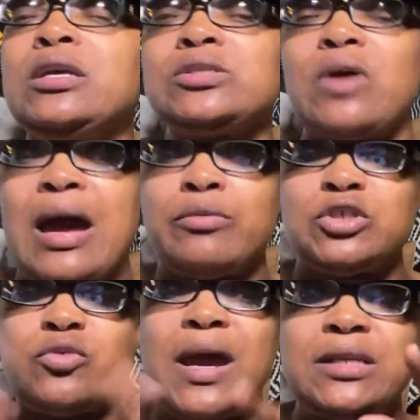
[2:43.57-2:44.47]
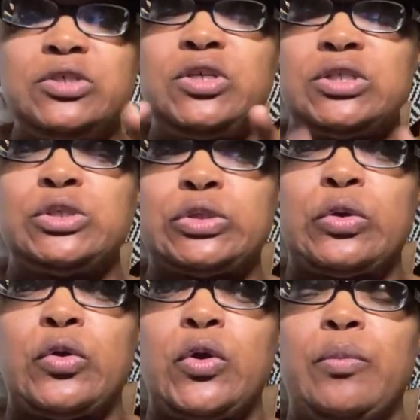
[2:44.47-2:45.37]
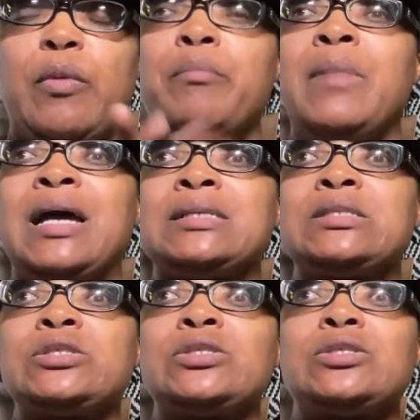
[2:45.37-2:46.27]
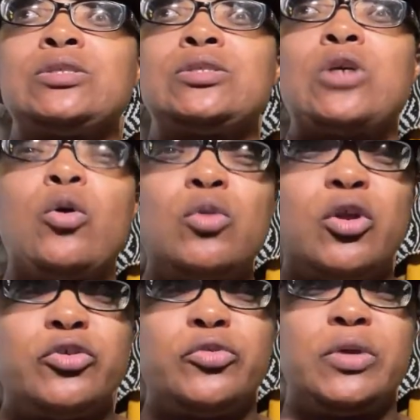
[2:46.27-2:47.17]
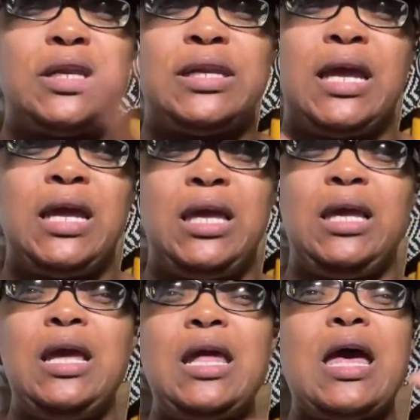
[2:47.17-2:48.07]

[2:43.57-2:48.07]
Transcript: So I would try to conserve my solar during the day.